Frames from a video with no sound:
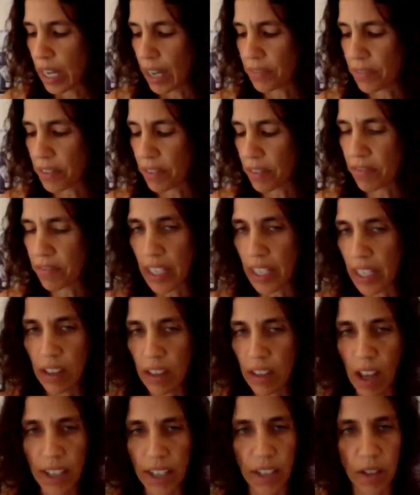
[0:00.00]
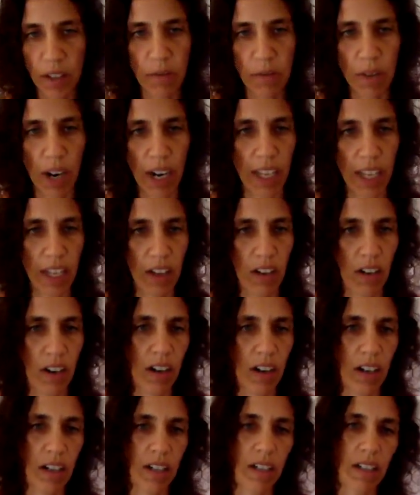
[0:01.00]
if you feel like you're running
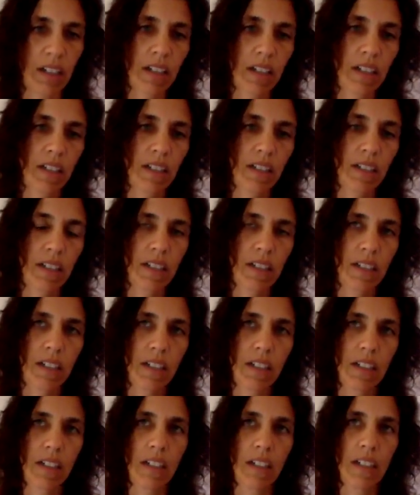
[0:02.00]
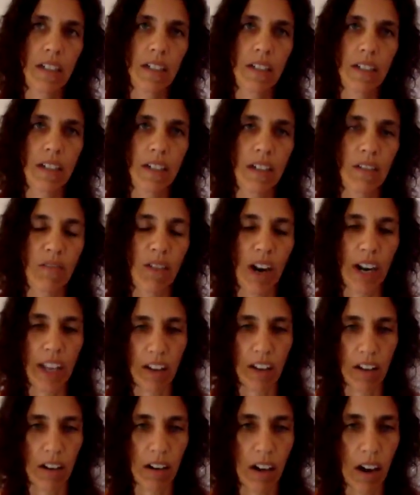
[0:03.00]
on
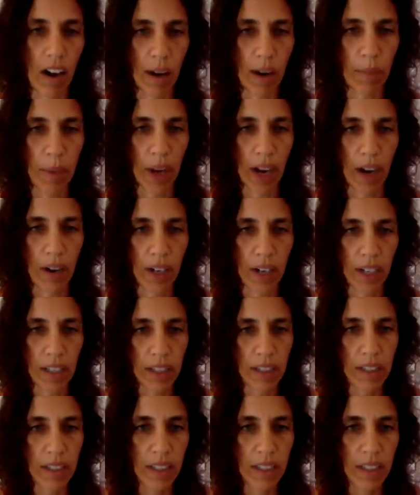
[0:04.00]
high power,